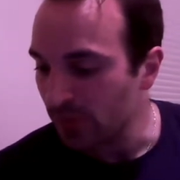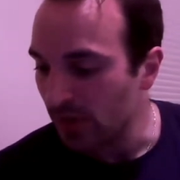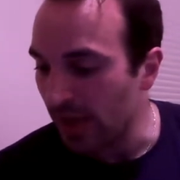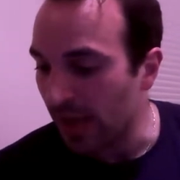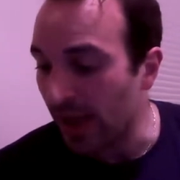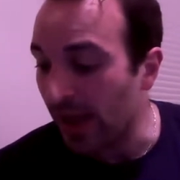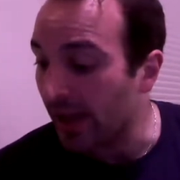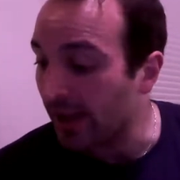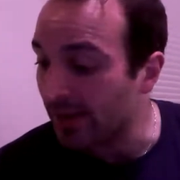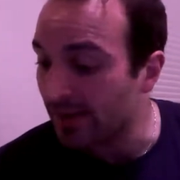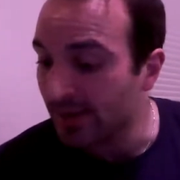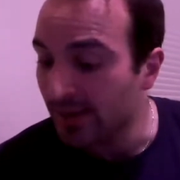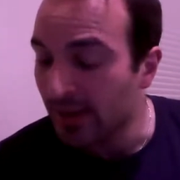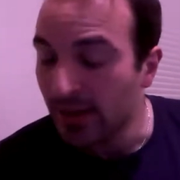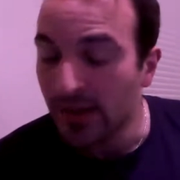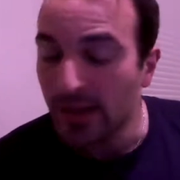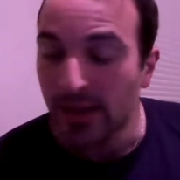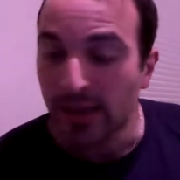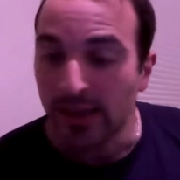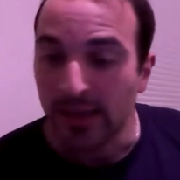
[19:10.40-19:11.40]
And
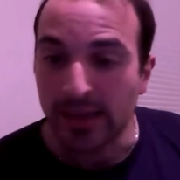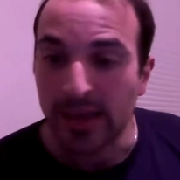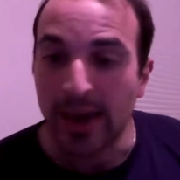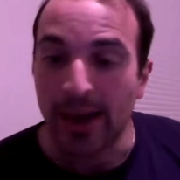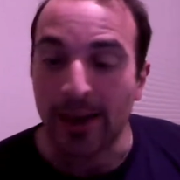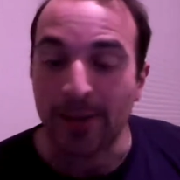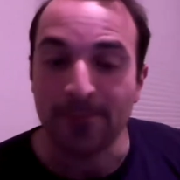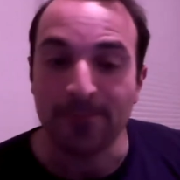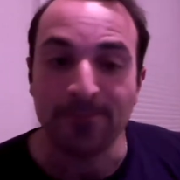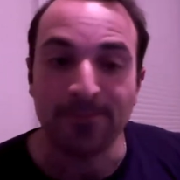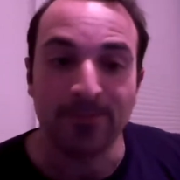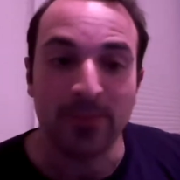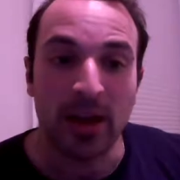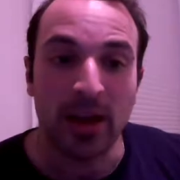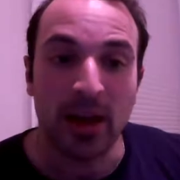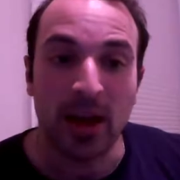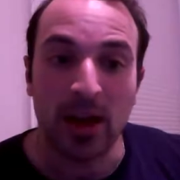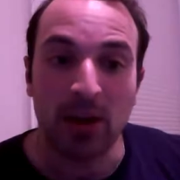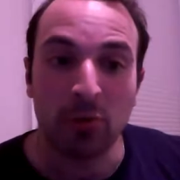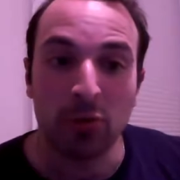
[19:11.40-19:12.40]
yeah,
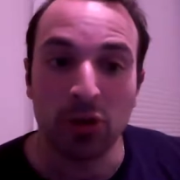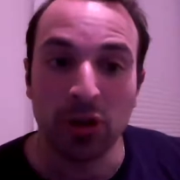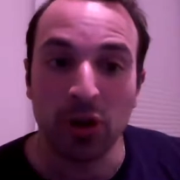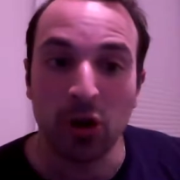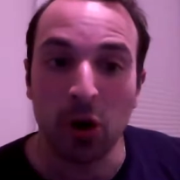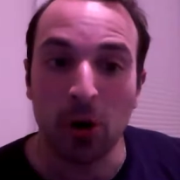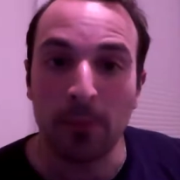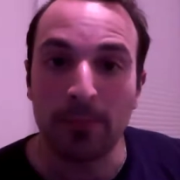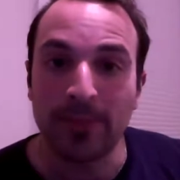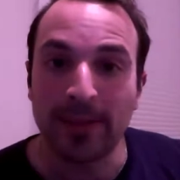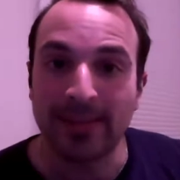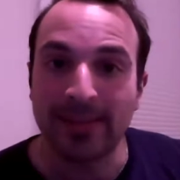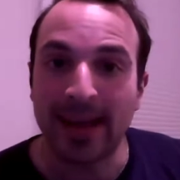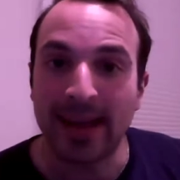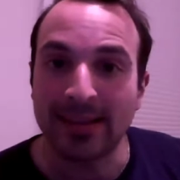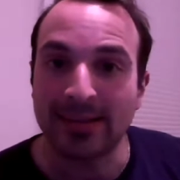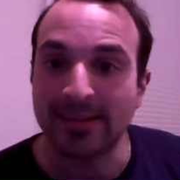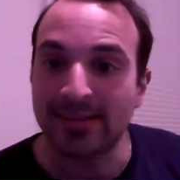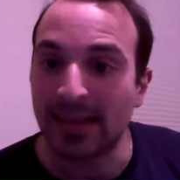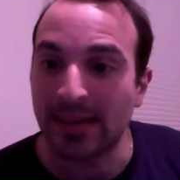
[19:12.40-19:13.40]
I really hope
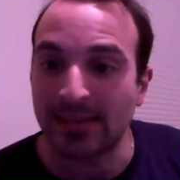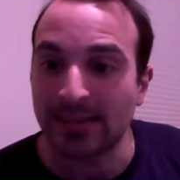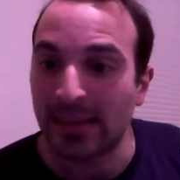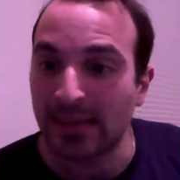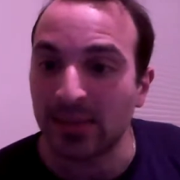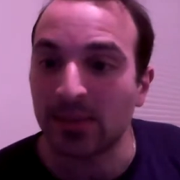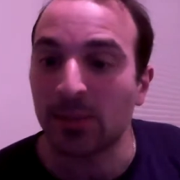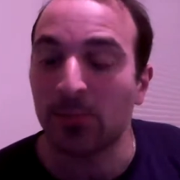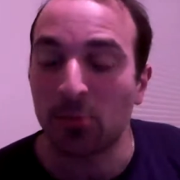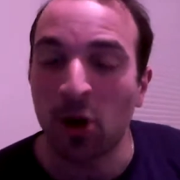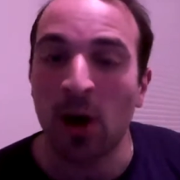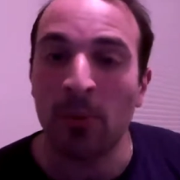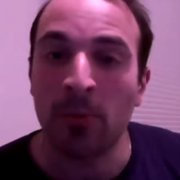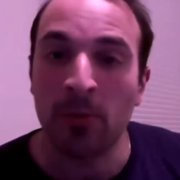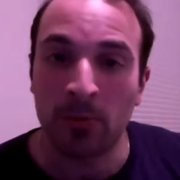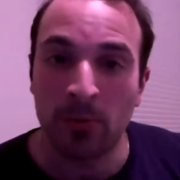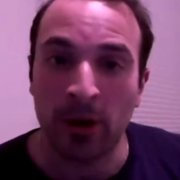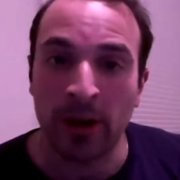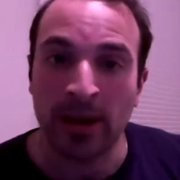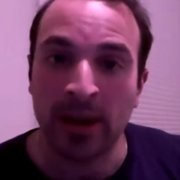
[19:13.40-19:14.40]
that's a
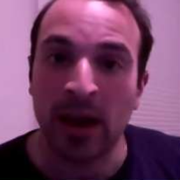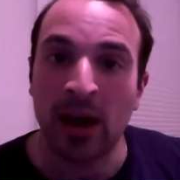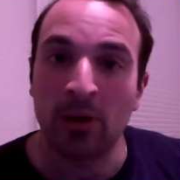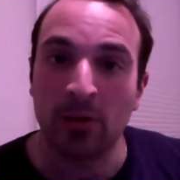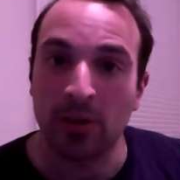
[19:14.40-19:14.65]
problem right now.